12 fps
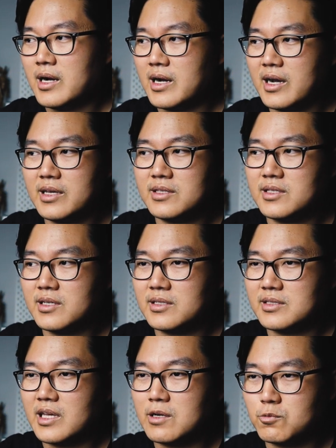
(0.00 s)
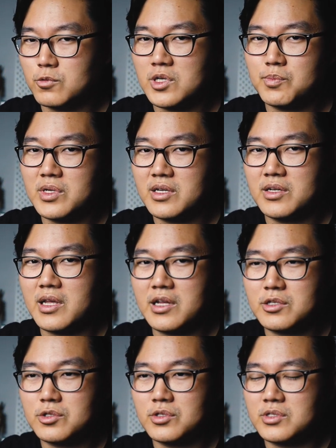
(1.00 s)
I think that would have been an
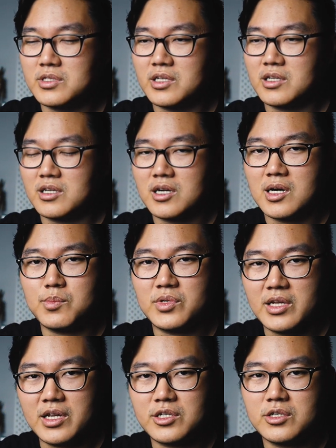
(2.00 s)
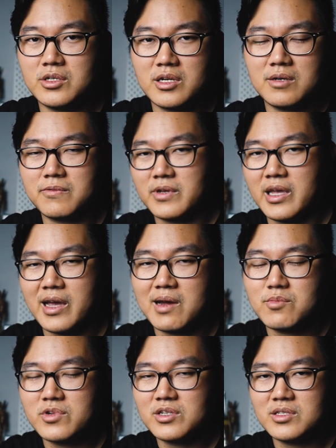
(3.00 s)
interesting combination of
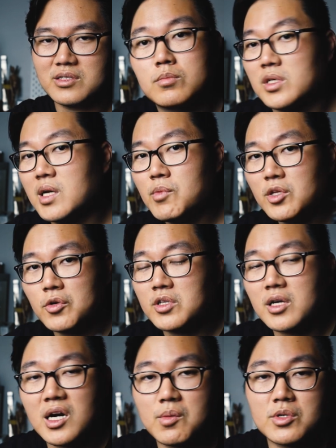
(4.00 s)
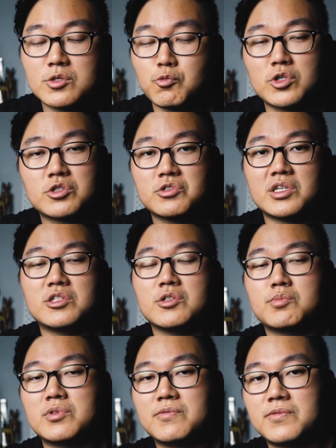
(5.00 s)
cameras. But let me know in the comments which screen
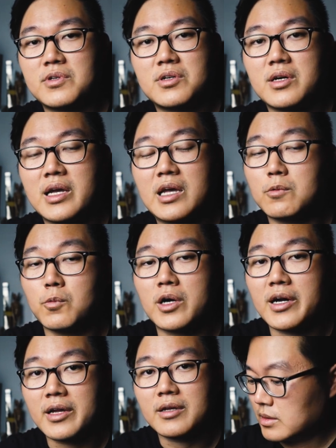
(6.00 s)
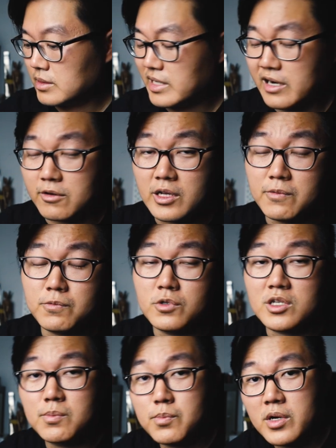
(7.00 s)
you prefer and why. Now, if
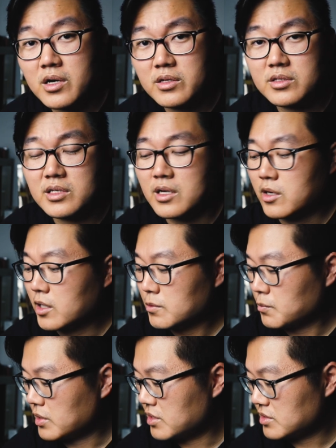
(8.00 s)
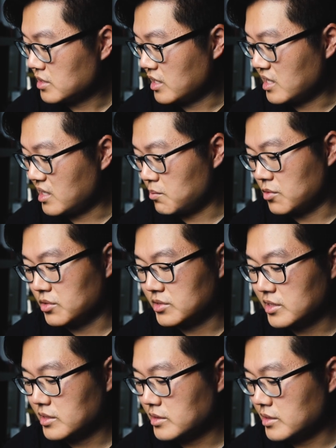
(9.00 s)
you compare the hardwares in a more
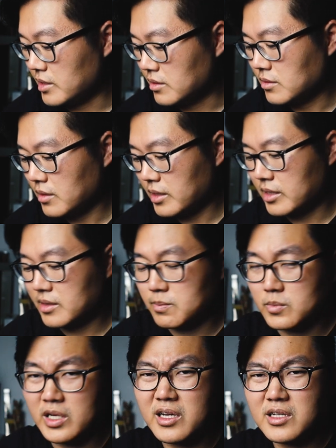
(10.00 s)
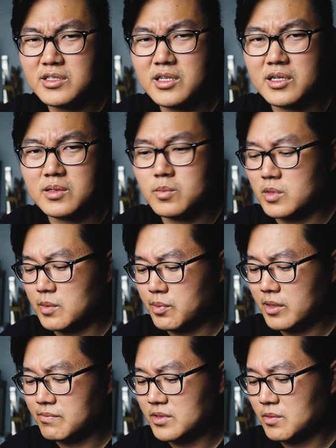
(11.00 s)
detail, and like I said,
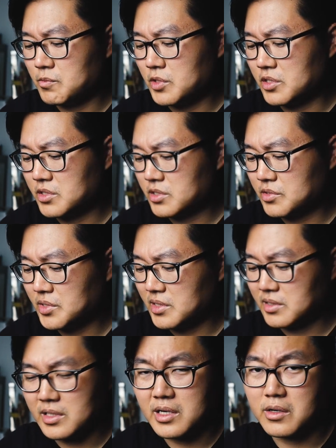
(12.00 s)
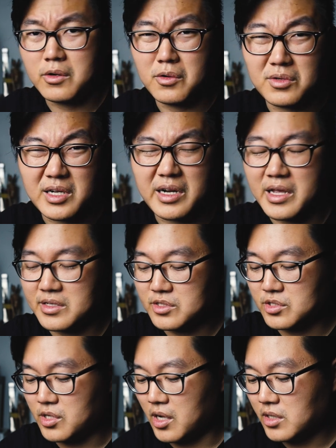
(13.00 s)
apart from the rear screen, not a whole lot has
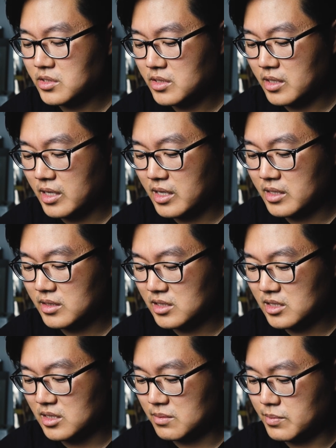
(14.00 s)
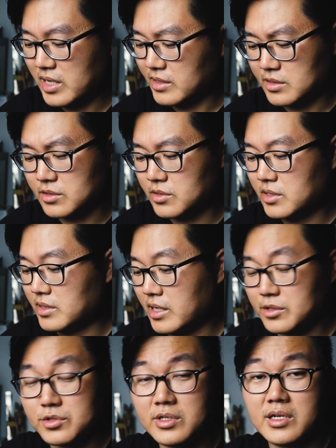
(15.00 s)
changed, and the back screen
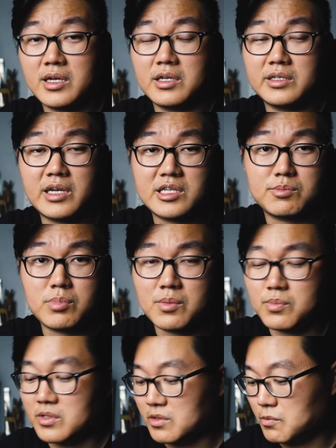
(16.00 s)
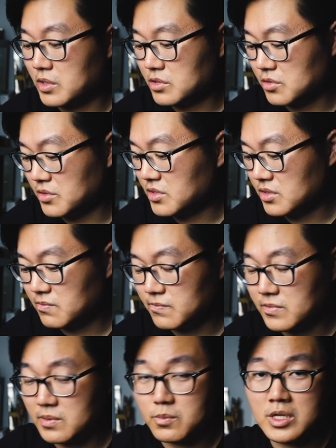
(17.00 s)
actually got a nice bump in the resolution
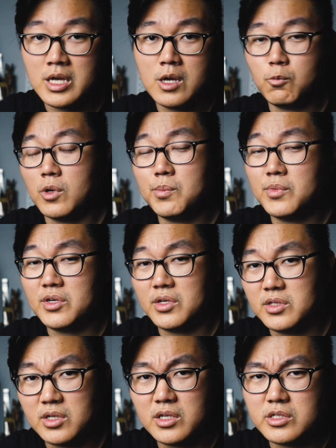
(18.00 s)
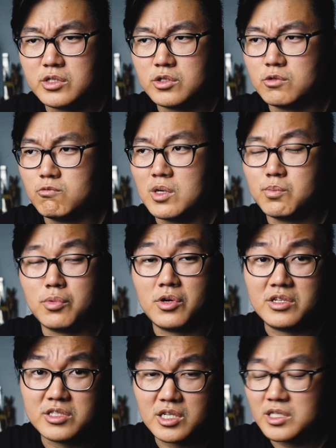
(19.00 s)
from 1 million dots to
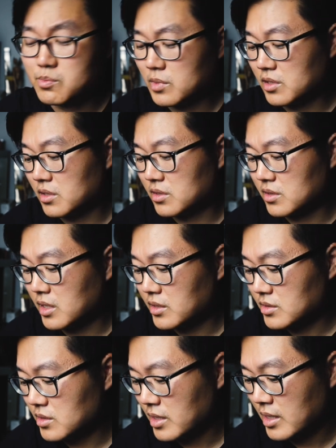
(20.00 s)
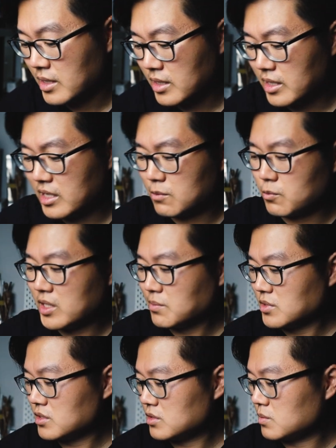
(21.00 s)
1.6 million dots. And when
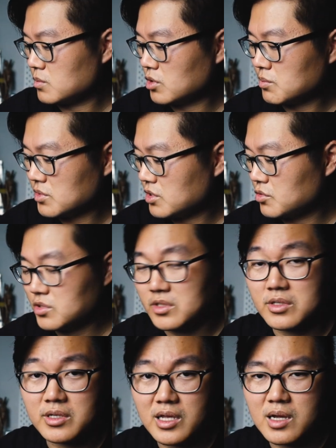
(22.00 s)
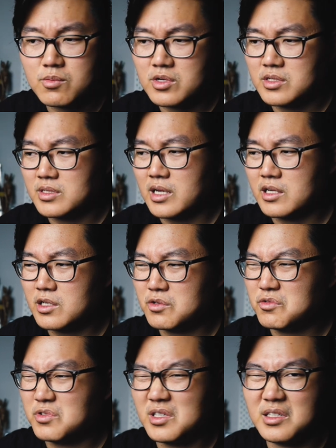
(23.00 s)
I'm just normally using the cameras, I
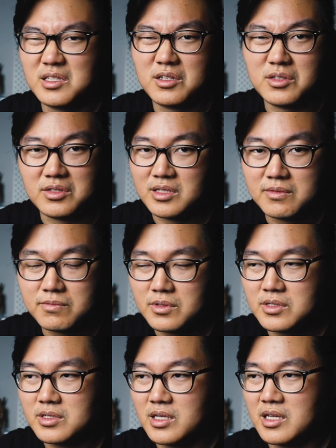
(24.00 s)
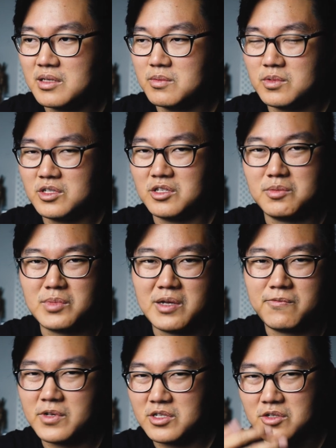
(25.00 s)
couldn't really tell the difference, and you know, my
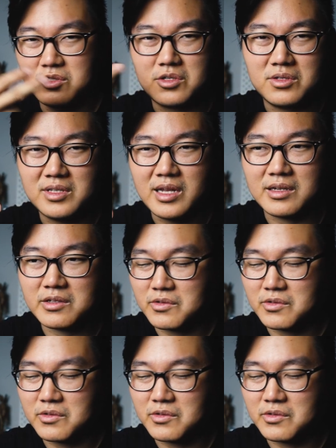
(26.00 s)
visions aren't that